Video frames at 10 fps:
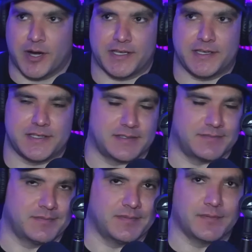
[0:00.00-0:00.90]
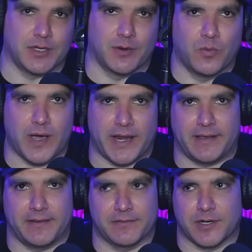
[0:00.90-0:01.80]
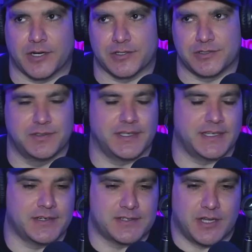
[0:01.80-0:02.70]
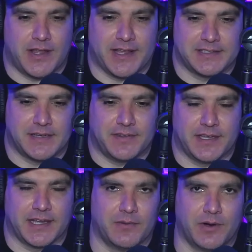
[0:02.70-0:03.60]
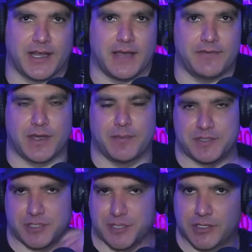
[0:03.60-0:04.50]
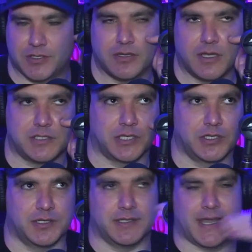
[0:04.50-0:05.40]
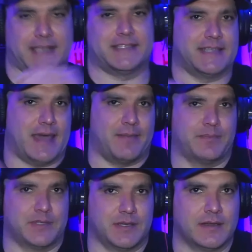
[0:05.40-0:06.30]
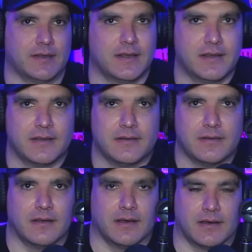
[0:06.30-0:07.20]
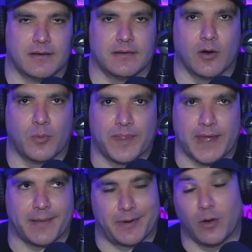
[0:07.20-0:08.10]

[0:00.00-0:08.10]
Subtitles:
parties and wedding rehearsal dinners and all that stuff that they're going to want to have you come. It's a good next step to open that up, and